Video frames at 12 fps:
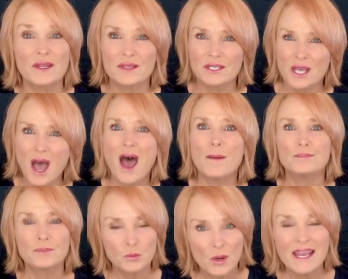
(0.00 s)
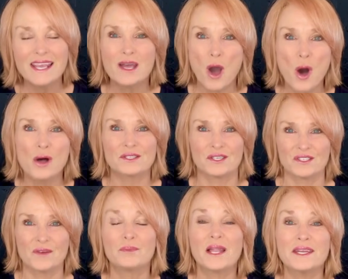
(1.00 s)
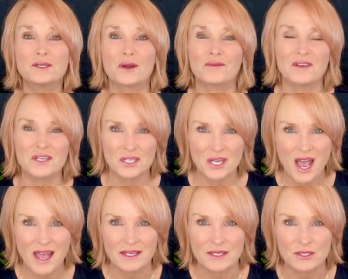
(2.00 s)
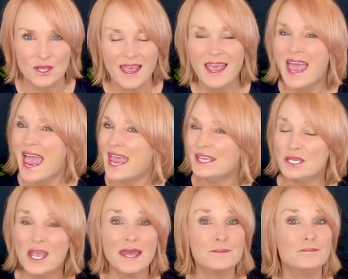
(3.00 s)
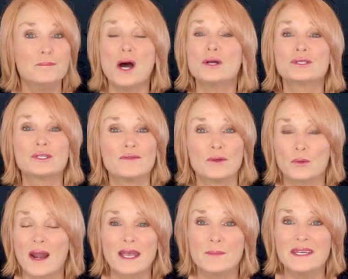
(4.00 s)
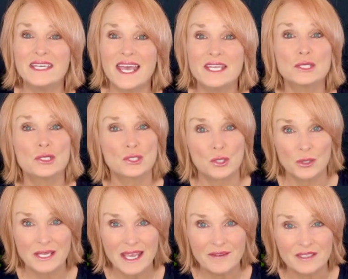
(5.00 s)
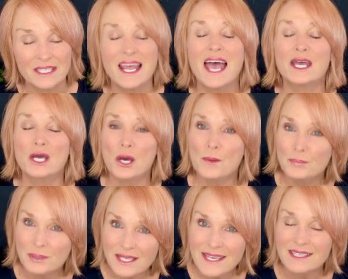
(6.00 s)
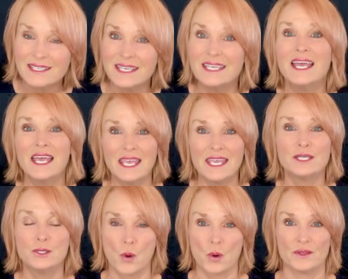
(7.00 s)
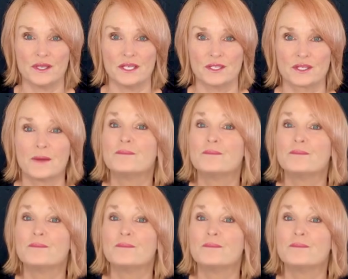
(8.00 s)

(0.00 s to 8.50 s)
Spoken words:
the top 3 causes of plantar fasciitis. And yet most of the recommendations you're given completely ignore this.